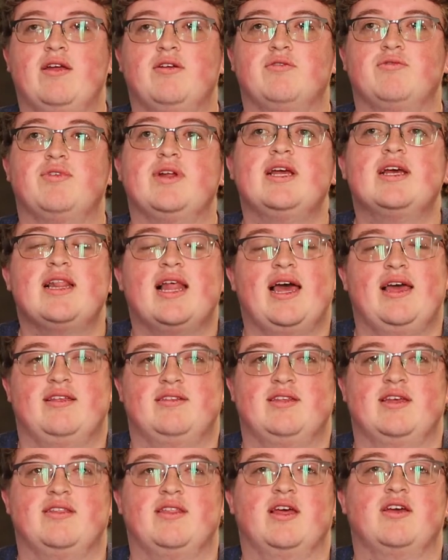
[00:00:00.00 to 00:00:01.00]

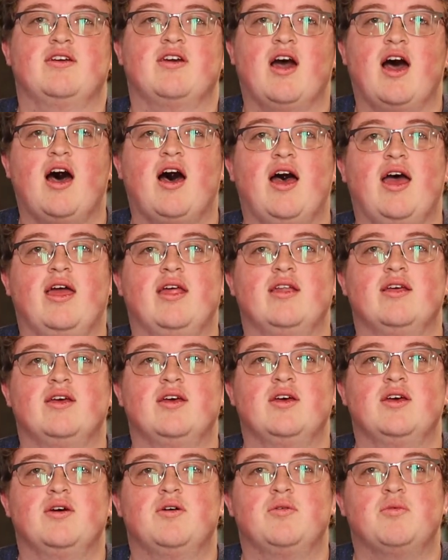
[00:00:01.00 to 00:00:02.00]
realizing that God
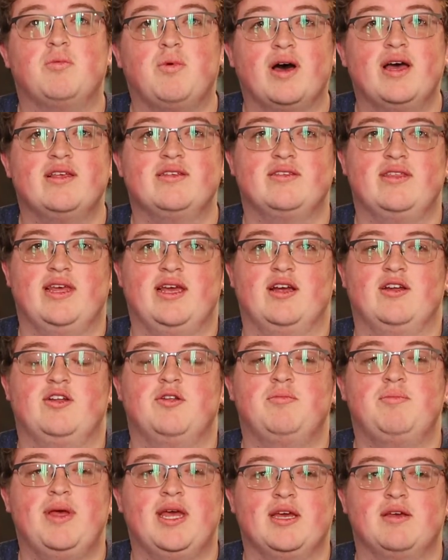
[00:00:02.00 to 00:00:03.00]
was there to
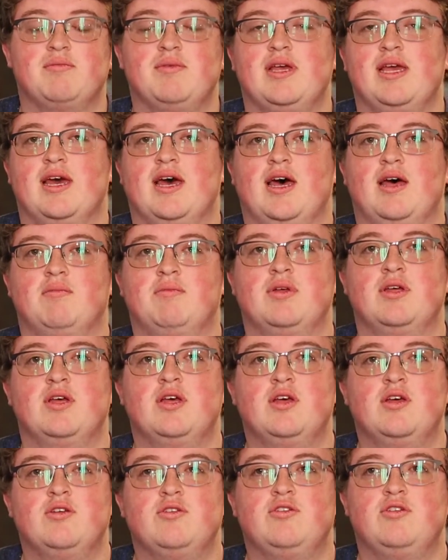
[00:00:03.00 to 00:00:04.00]
pick me up,
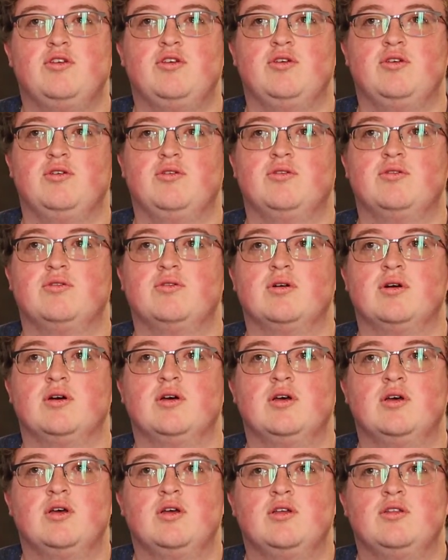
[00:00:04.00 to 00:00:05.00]
to
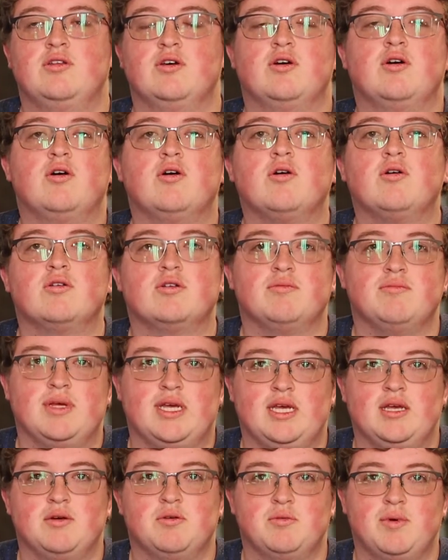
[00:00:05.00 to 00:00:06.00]
hold
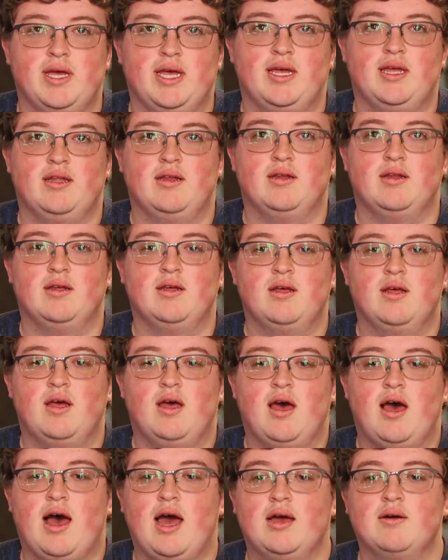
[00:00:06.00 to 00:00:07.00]
me when
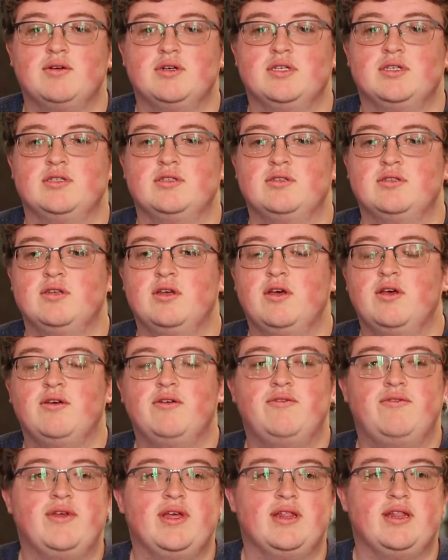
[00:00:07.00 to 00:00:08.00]
I was
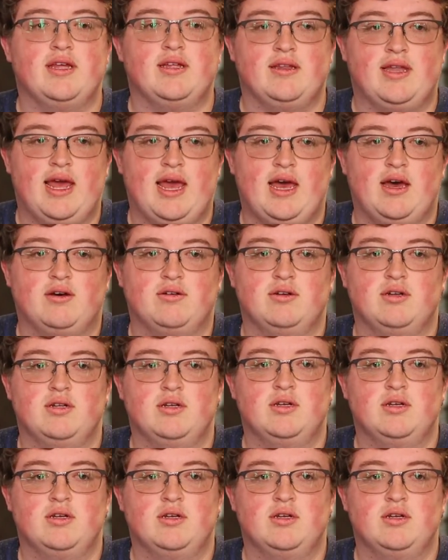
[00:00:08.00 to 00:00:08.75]
feeling down.